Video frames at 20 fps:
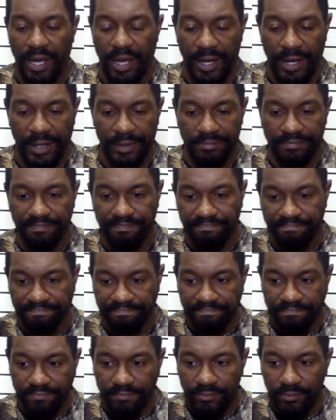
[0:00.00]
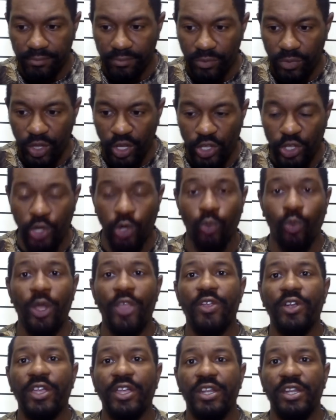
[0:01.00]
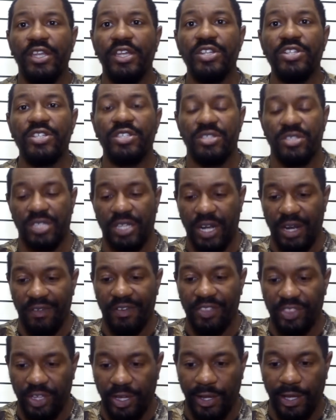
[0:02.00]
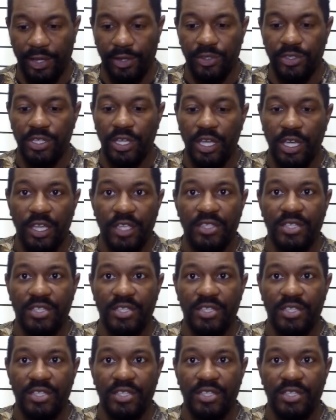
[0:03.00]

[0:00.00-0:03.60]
weather conditions and everything else